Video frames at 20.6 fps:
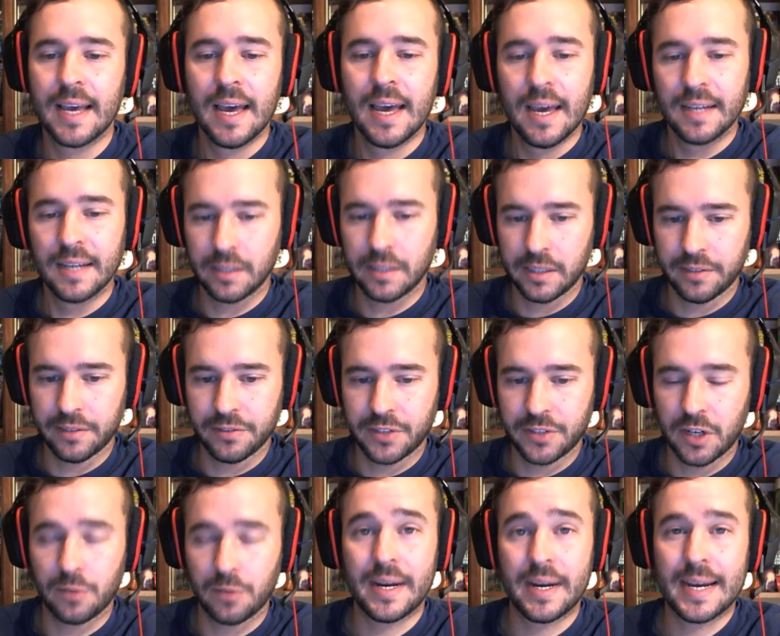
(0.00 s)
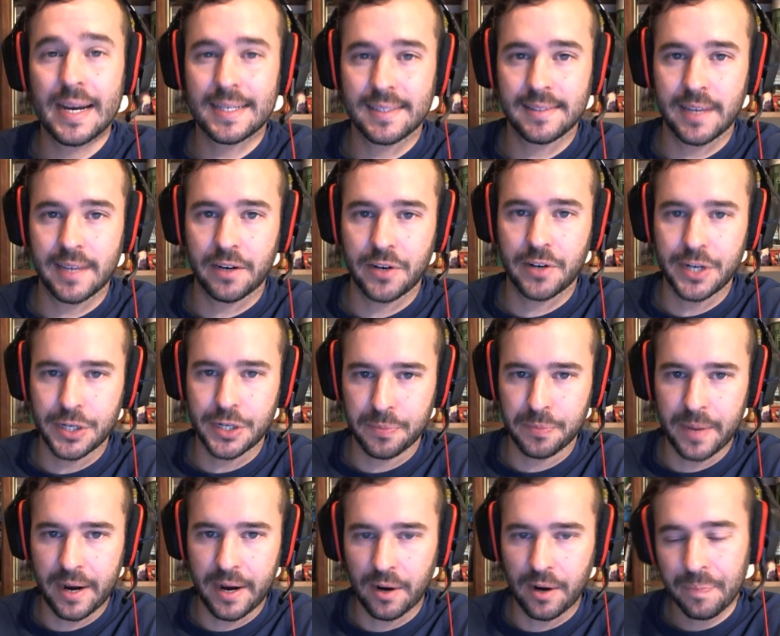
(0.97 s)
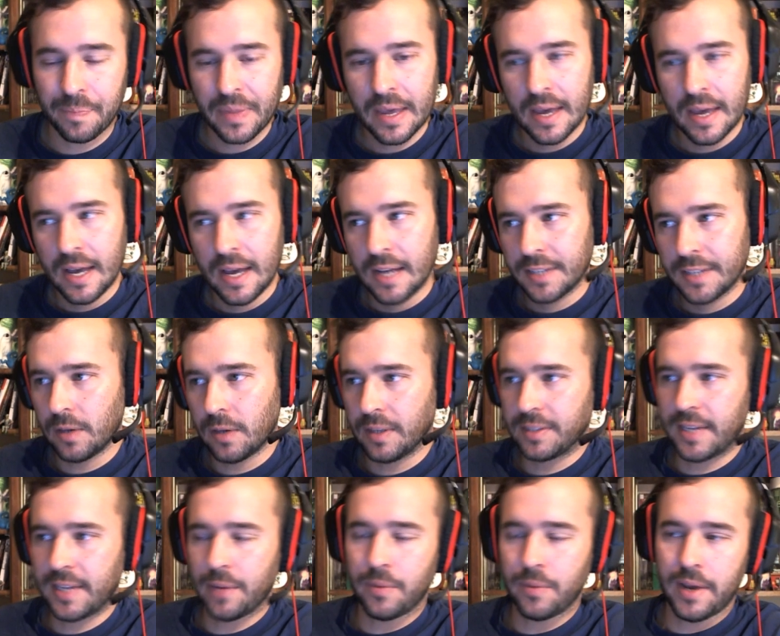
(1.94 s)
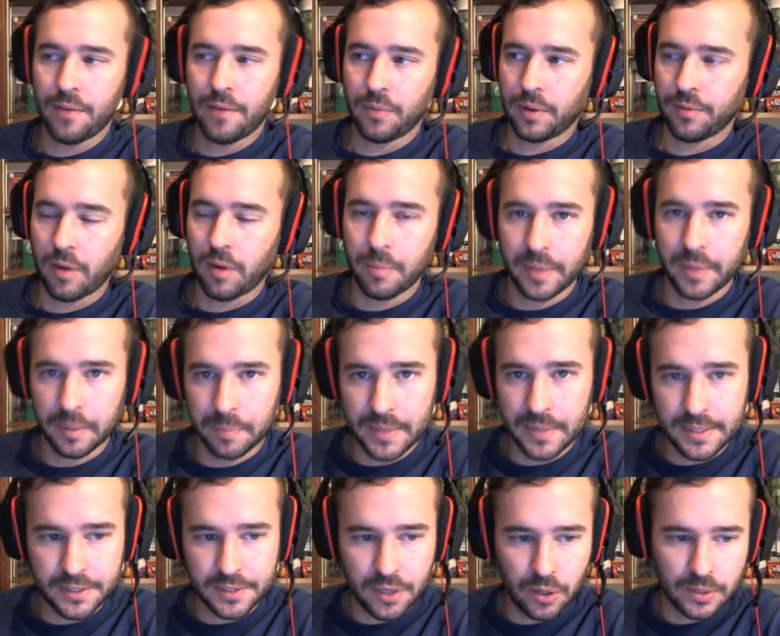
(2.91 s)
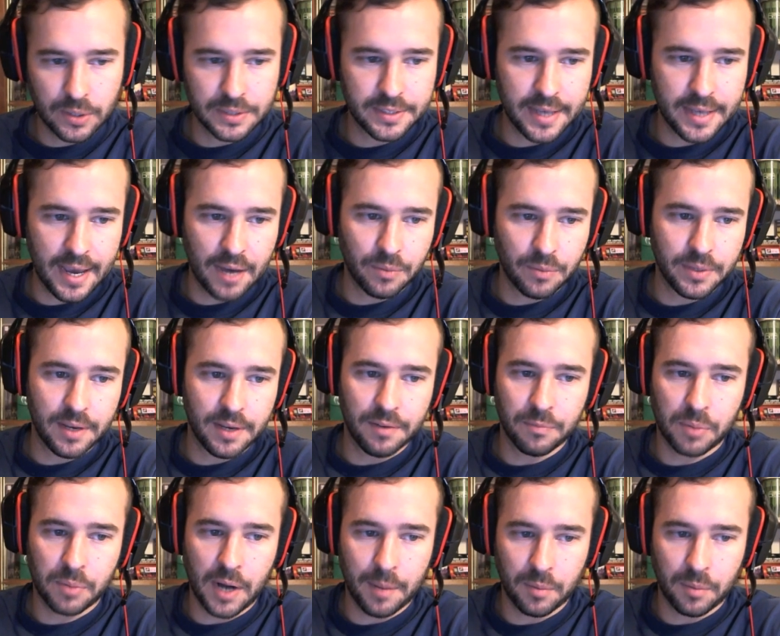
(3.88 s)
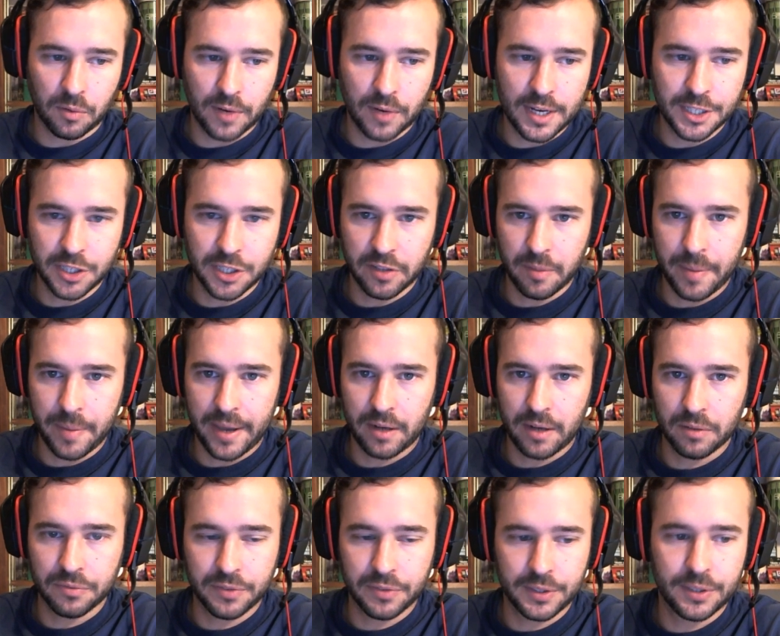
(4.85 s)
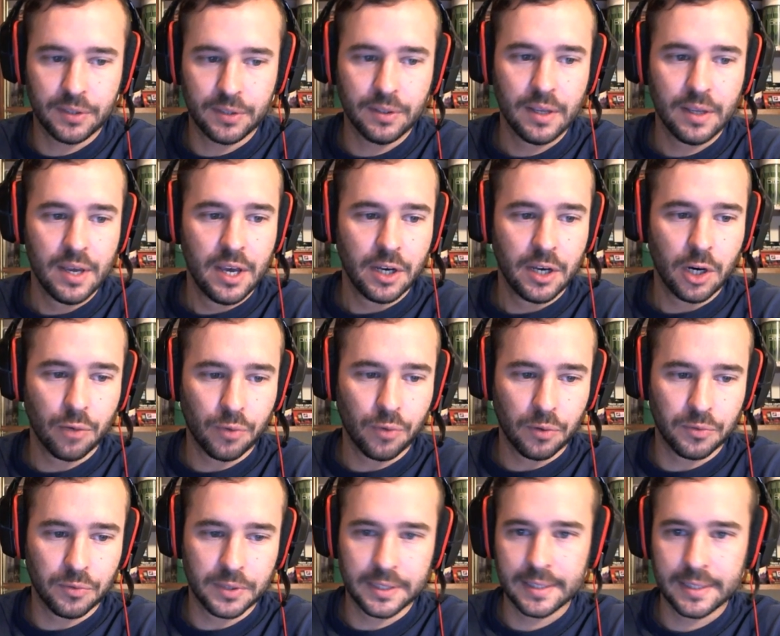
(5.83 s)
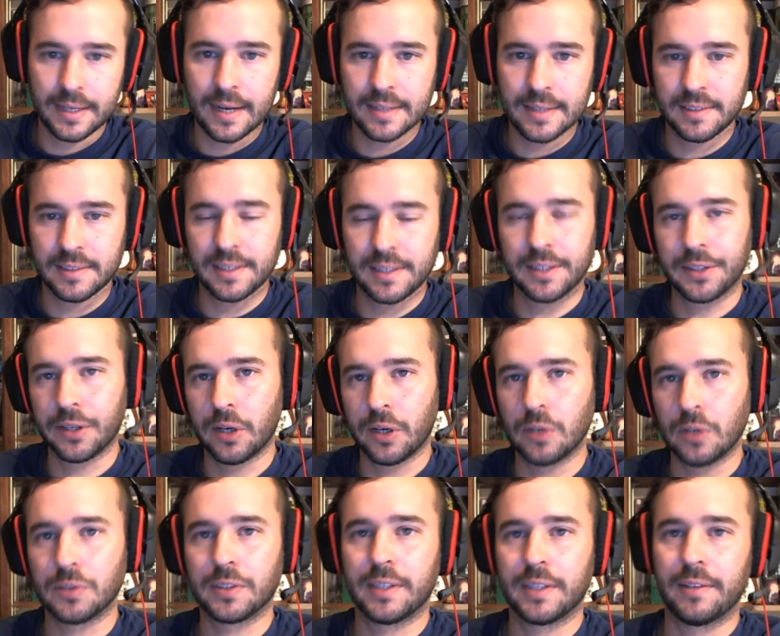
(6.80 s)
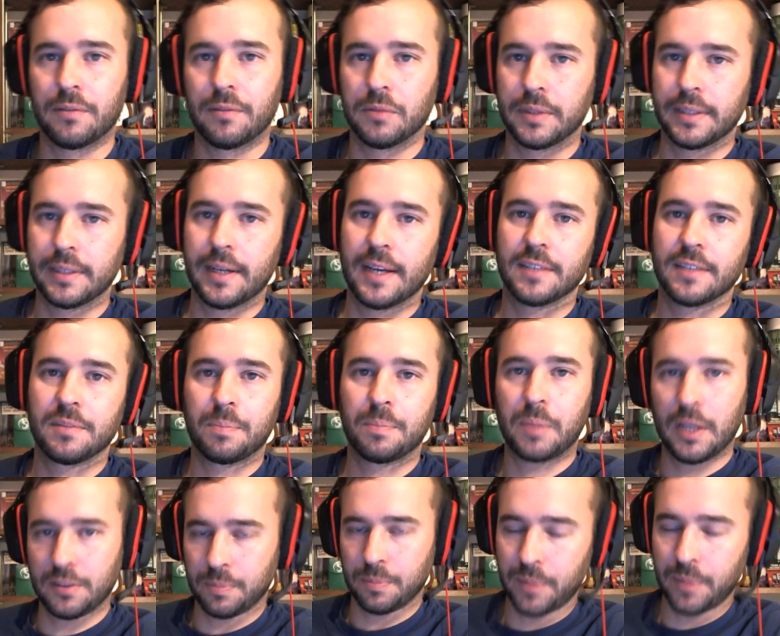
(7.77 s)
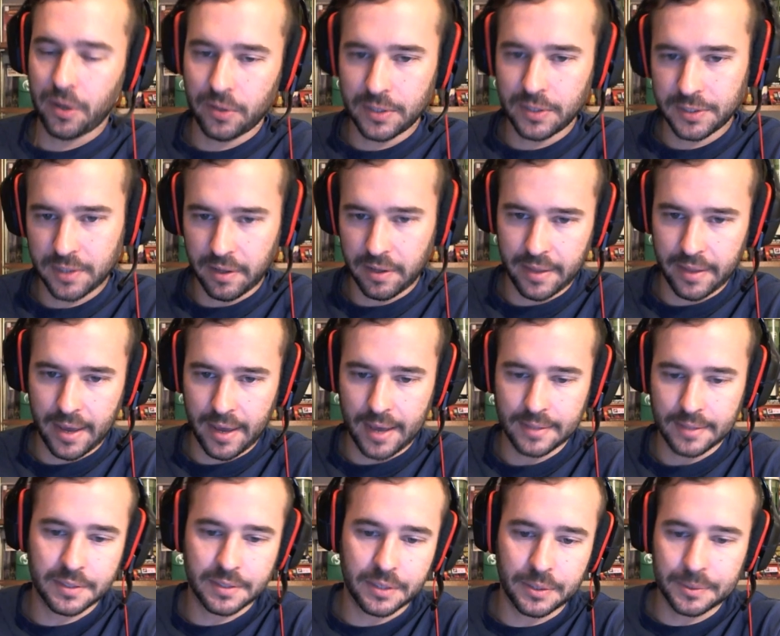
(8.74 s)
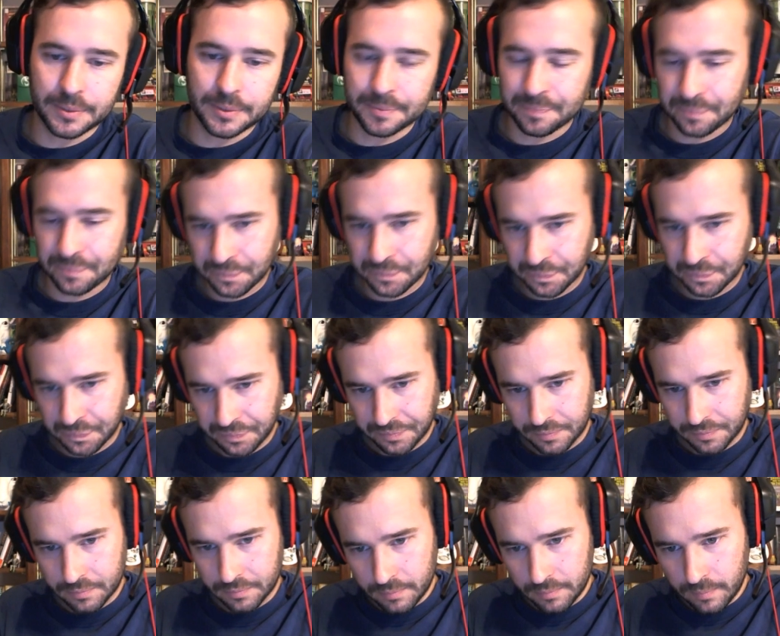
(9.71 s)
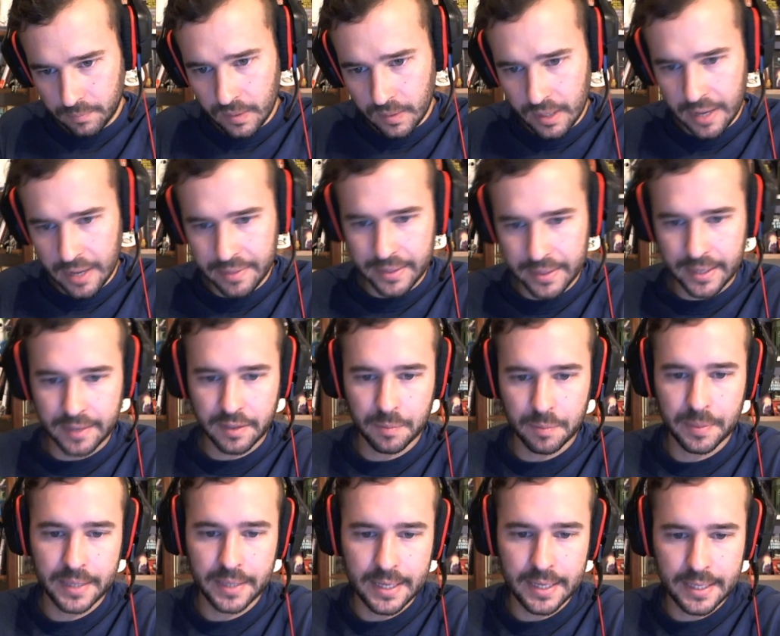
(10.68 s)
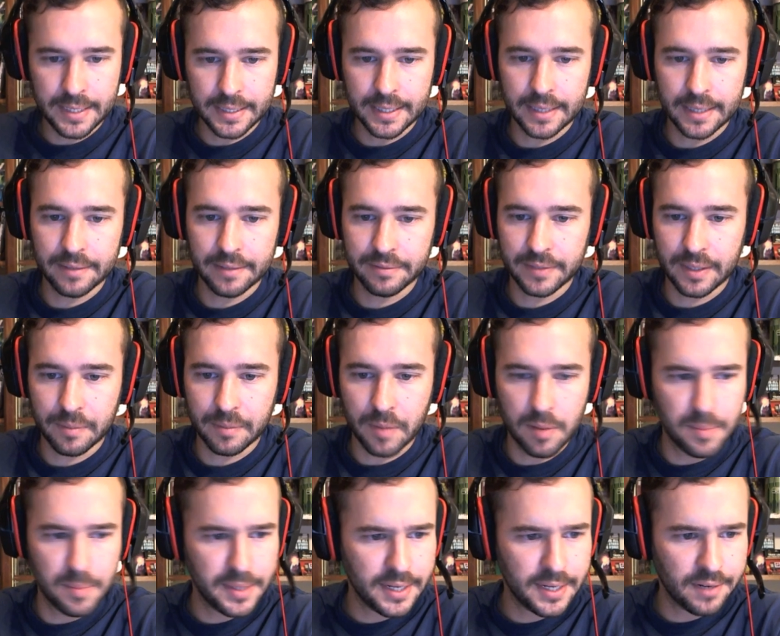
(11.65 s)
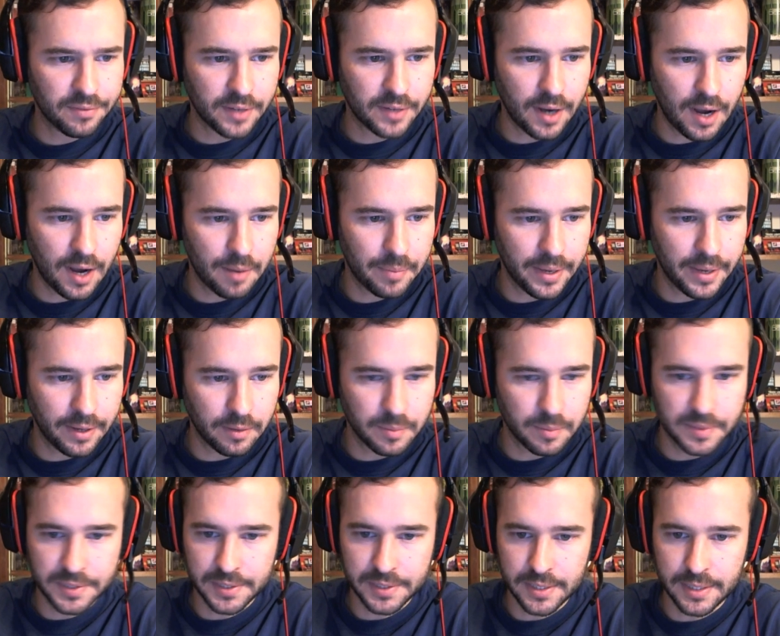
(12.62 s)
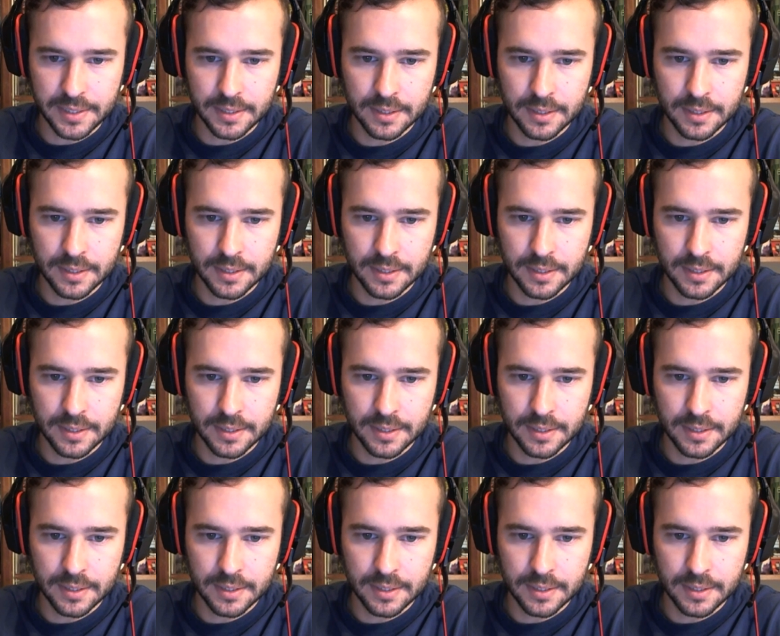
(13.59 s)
until end of turn, where X is that creature's power. So let's say we have one of our big beast tokens out. We have Primal Rage on the battlefield. Go for a really nice Xenagos, get a really nice plus bonus on that. And then at the beginning of combat, let me see.